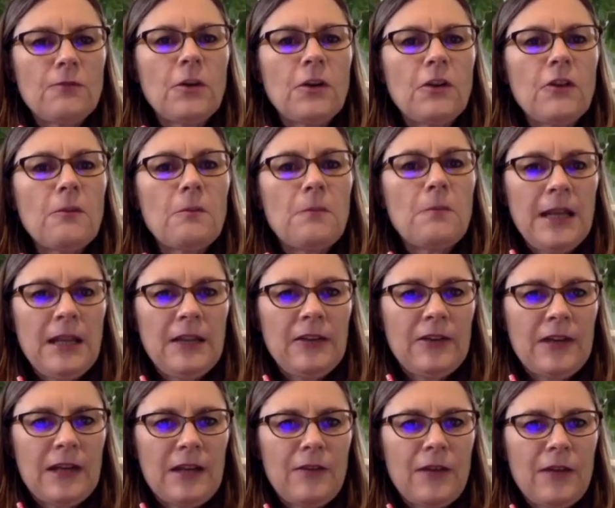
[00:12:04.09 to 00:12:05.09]
One of the
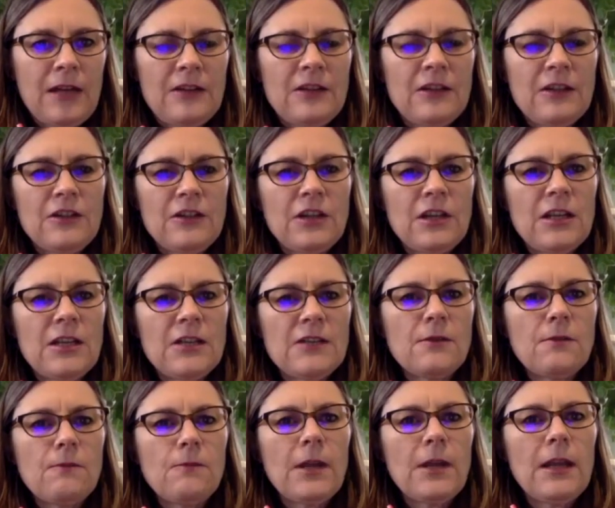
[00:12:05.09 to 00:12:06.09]
biggest advantages
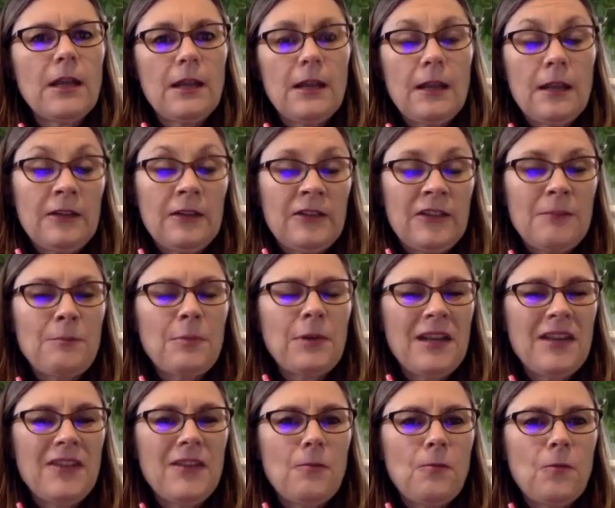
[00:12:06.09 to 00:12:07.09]
is
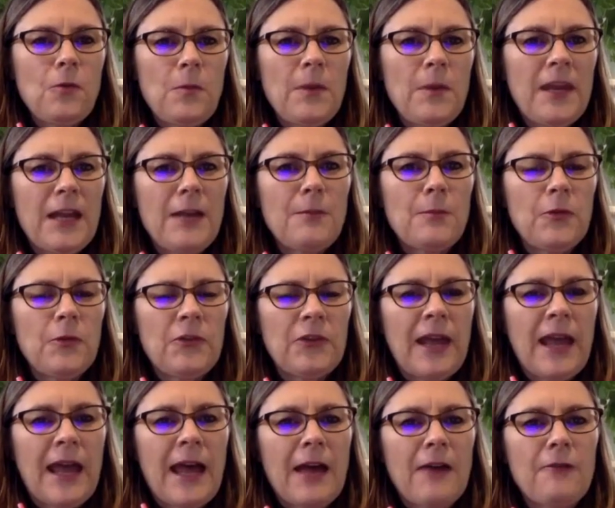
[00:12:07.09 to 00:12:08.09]
simply that we'll be able to
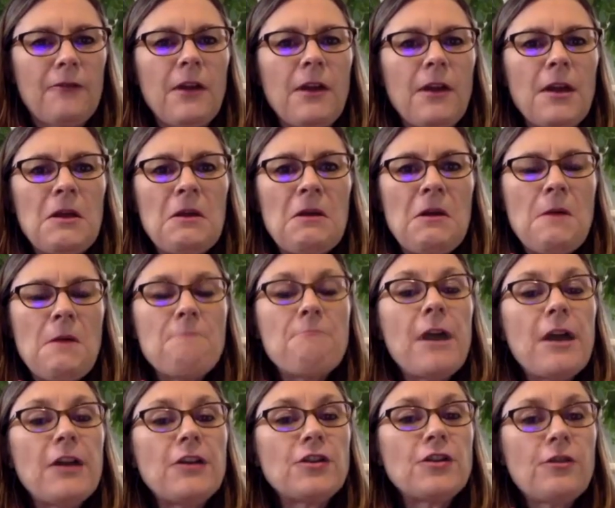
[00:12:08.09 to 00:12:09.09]
have
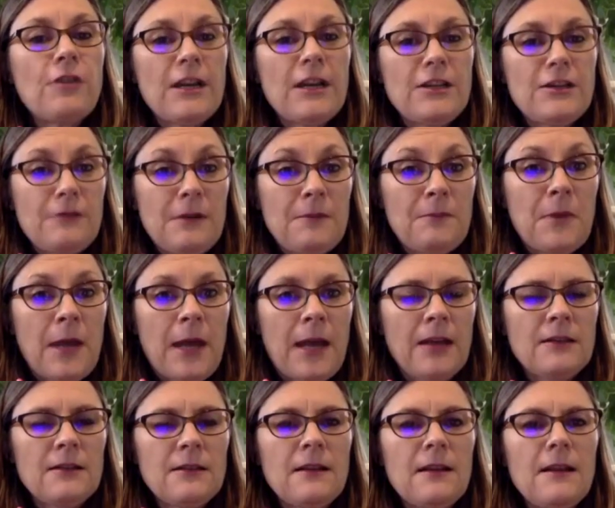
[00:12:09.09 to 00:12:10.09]
much greater
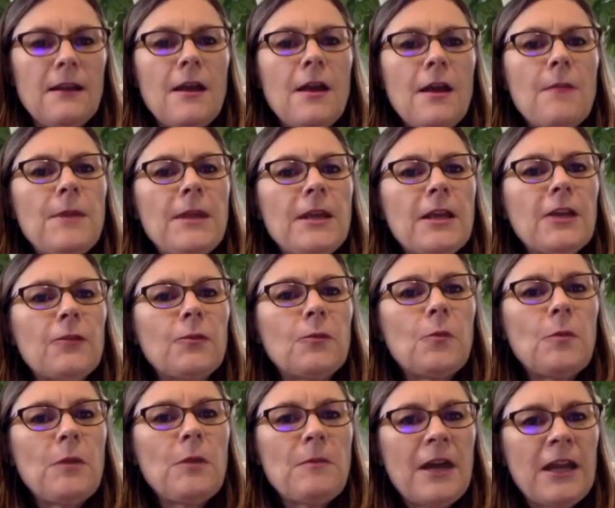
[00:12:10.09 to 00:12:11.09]
impact because
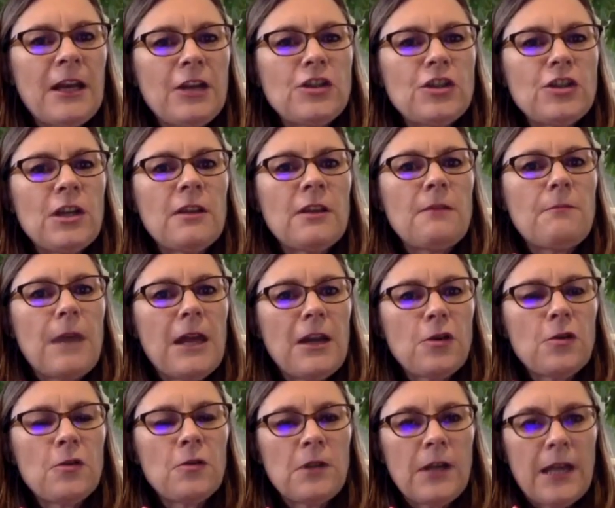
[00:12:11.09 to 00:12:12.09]
we'll be managing the
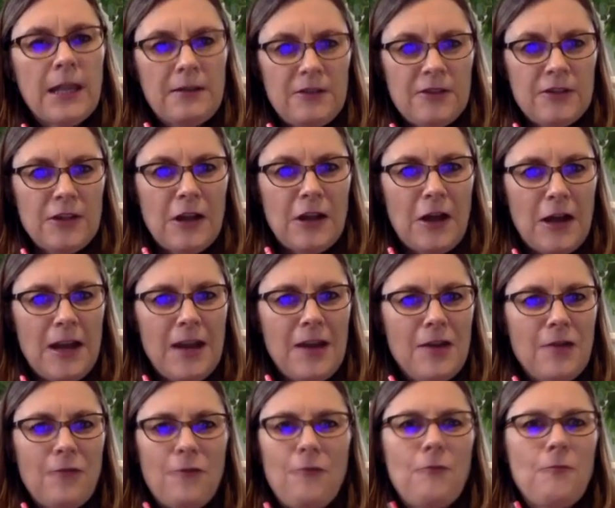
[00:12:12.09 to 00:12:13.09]
medical side
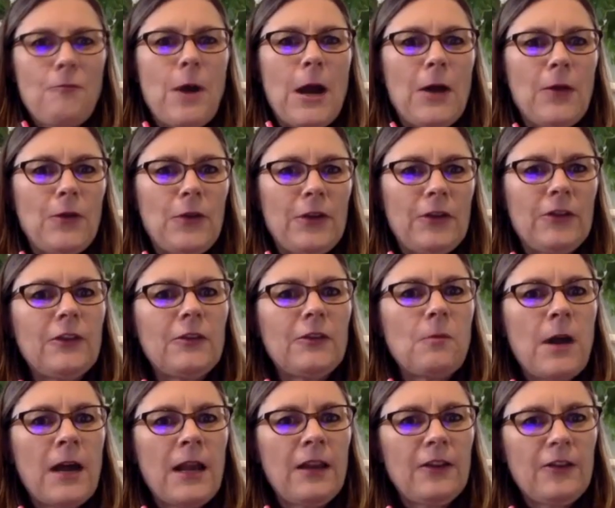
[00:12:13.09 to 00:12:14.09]
of wellness as
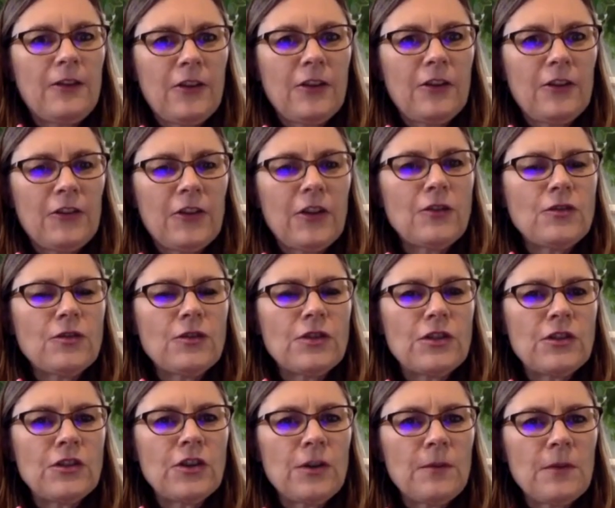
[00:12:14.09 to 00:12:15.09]
well as the social
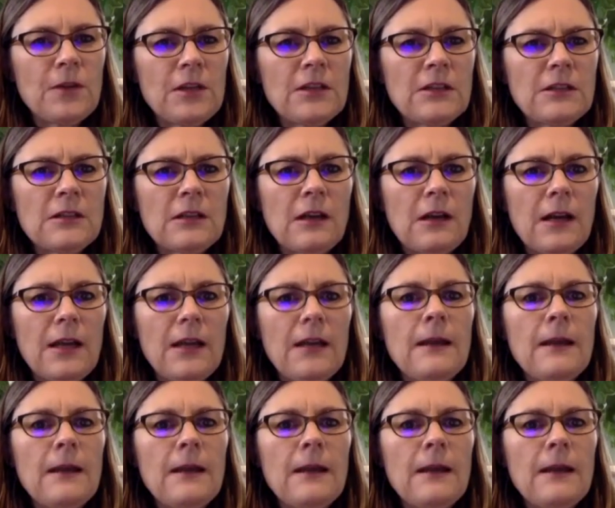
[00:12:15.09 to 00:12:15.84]
determinant side.